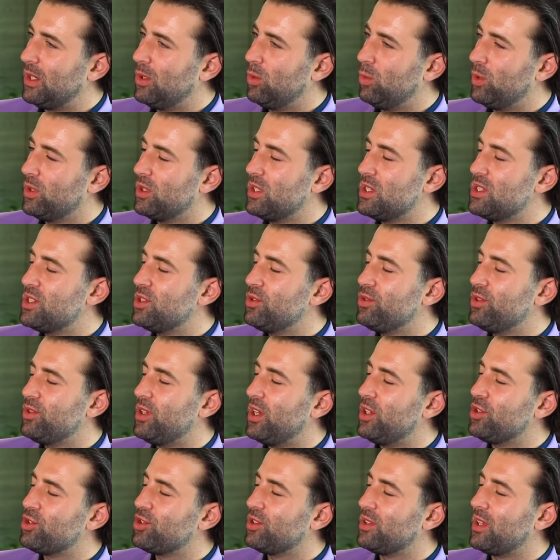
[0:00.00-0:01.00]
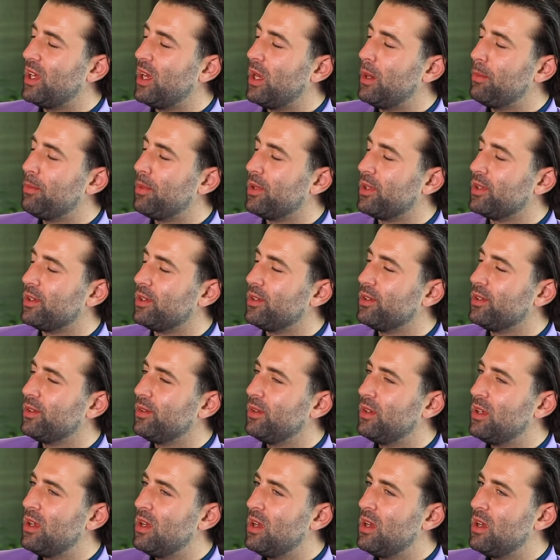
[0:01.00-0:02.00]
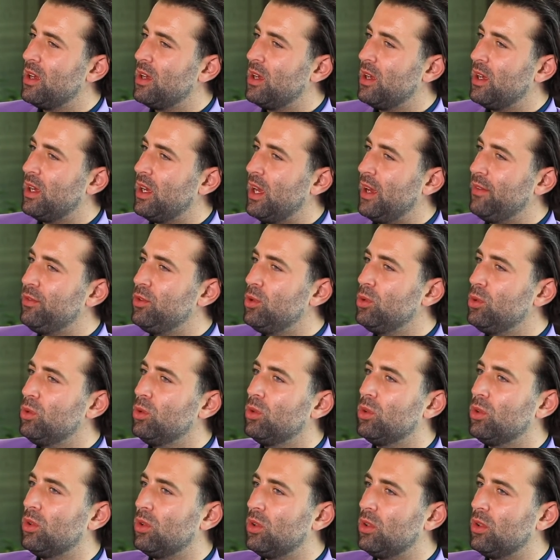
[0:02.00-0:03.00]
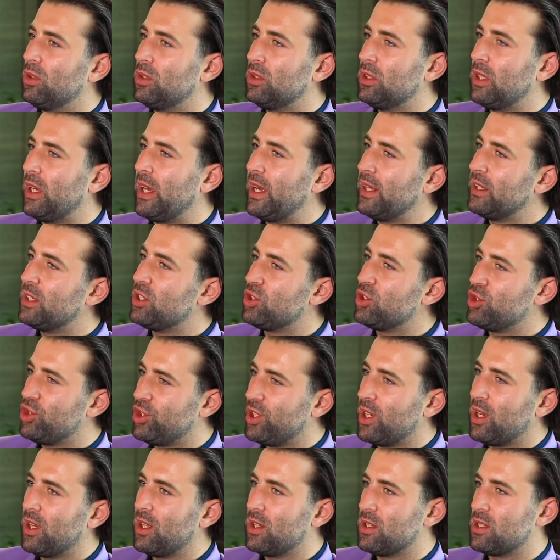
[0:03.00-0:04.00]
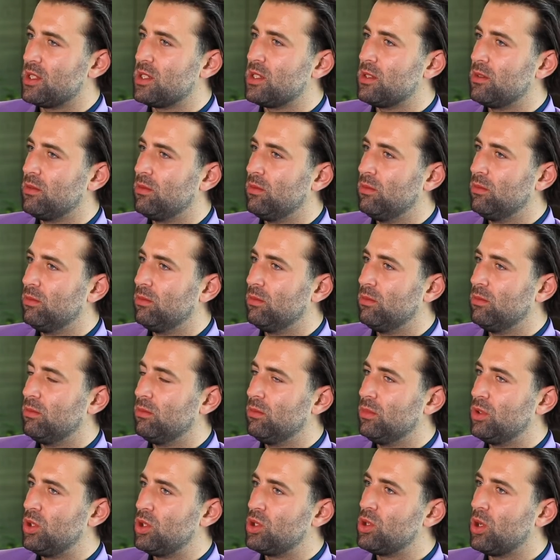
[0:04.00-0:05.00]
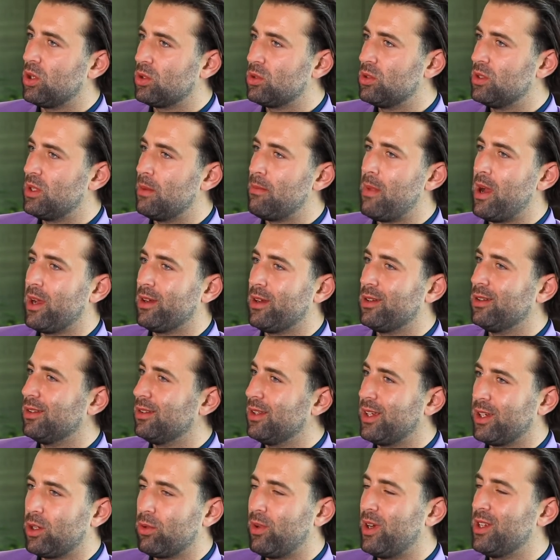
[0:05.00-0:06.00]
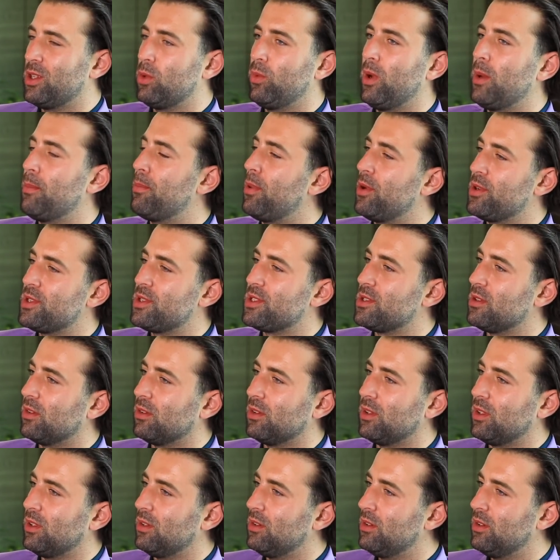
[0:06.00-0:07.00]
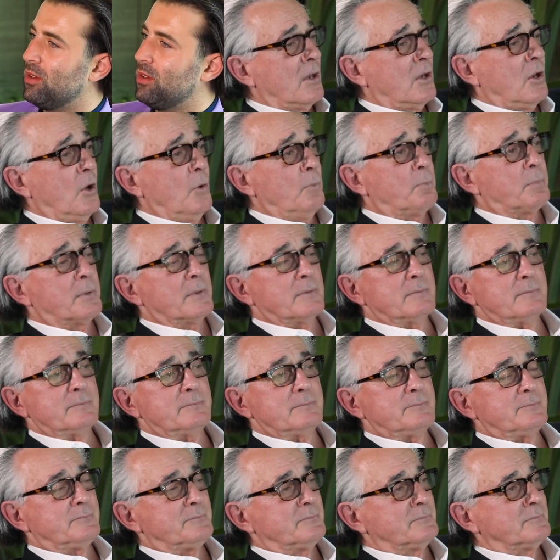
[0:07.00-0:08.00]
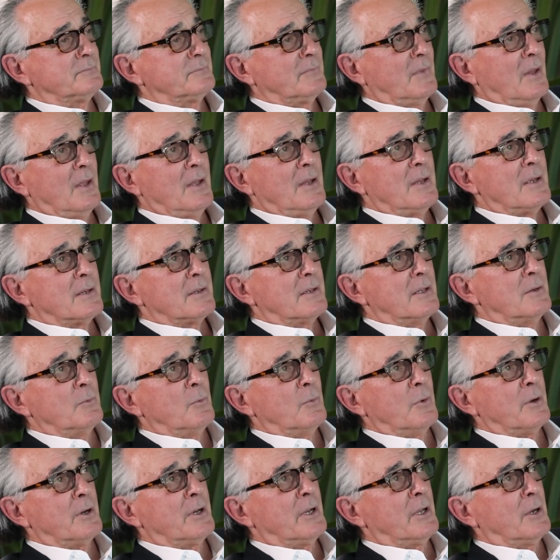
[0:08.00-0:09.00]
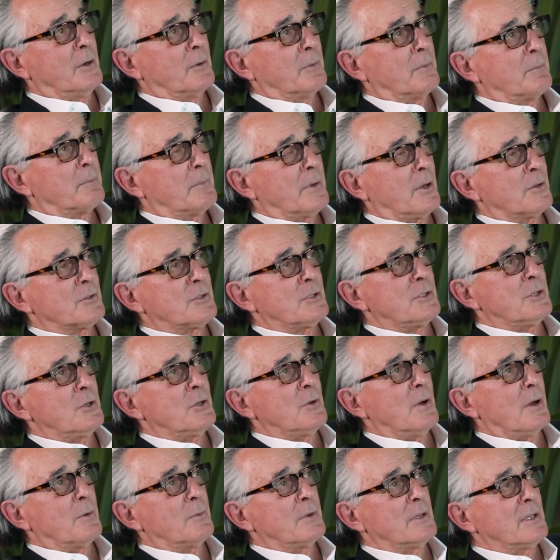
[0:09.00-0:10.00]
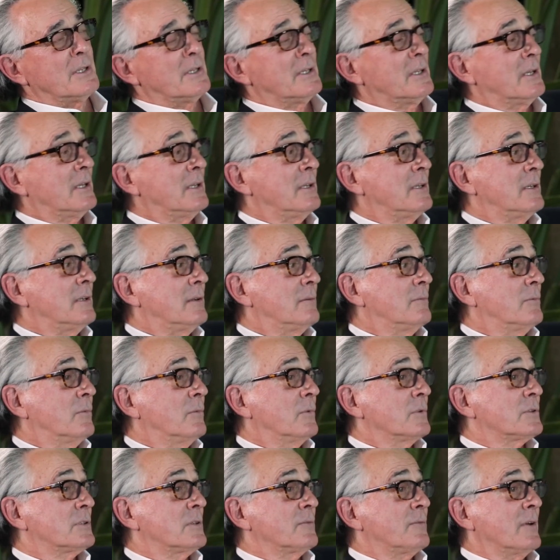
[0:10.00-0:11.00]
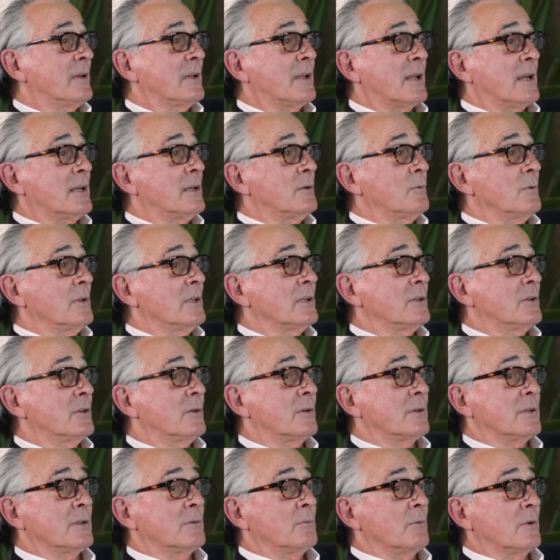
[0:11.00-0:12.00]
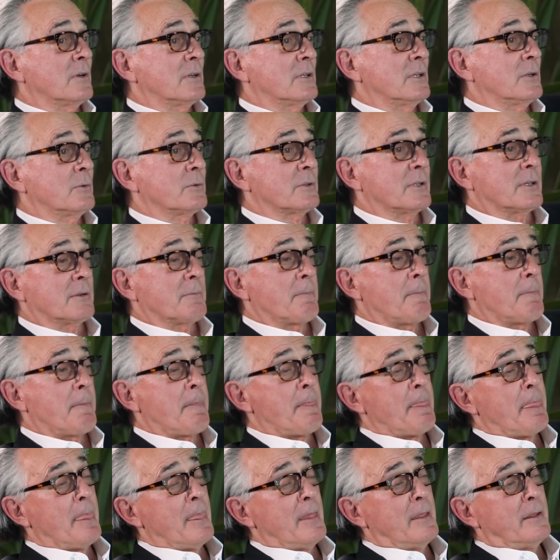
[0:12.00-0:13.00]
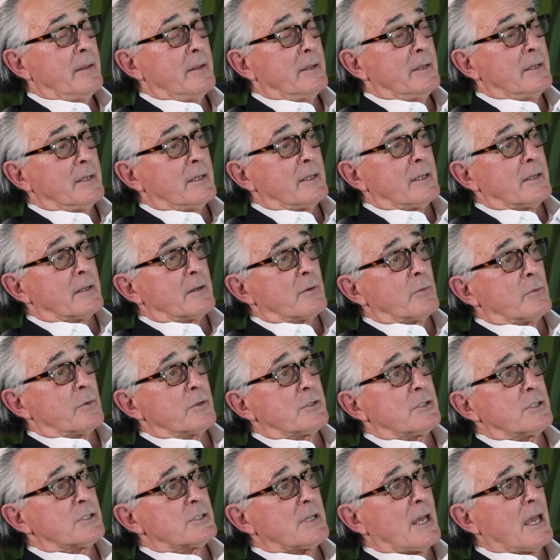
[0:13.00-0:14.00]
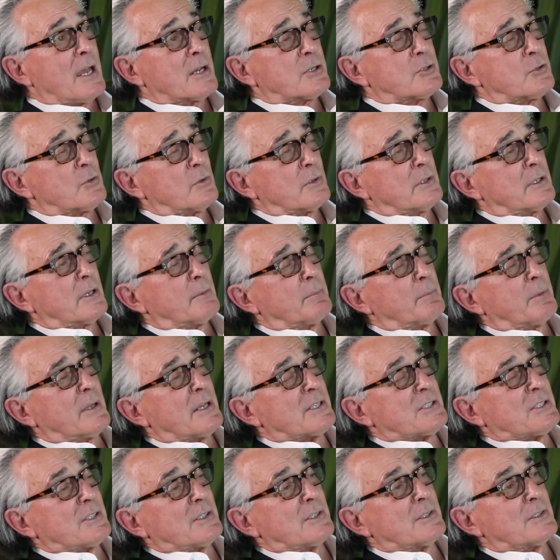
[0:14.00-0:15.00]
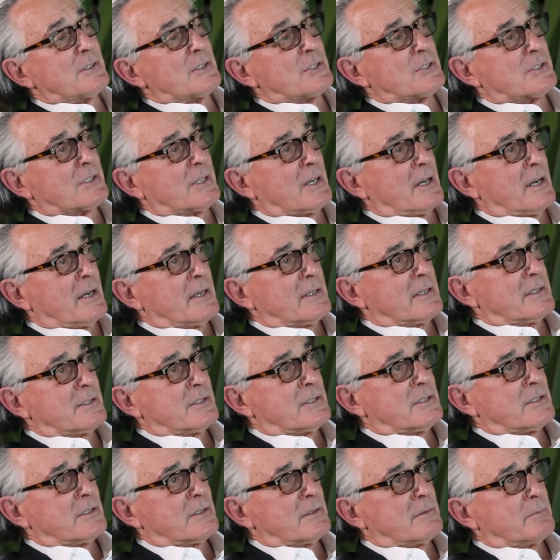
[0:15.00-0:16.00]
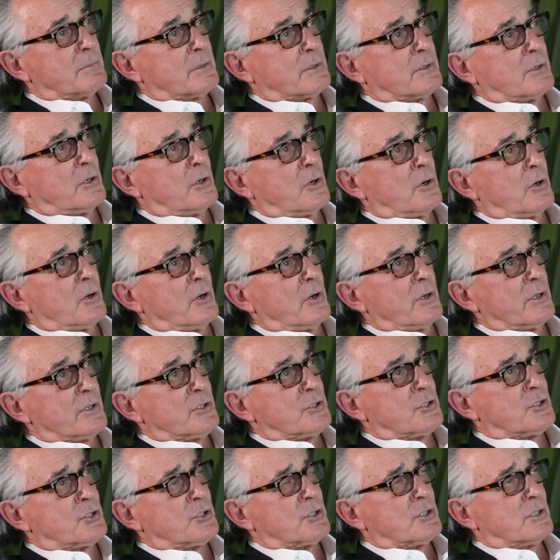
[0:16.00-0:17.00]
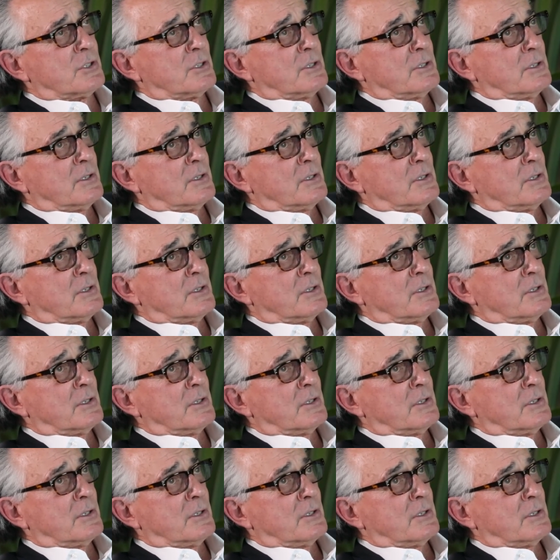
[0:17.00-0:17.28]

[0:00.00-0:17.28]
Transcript: When this situation happened, have you had a chance to talk to the Michael like right away personally? Nope. Didn't want to know because he knew I really, he, once he found out I didn't really do it, didn't want to deal with it. Which is actually a blessing in disguise because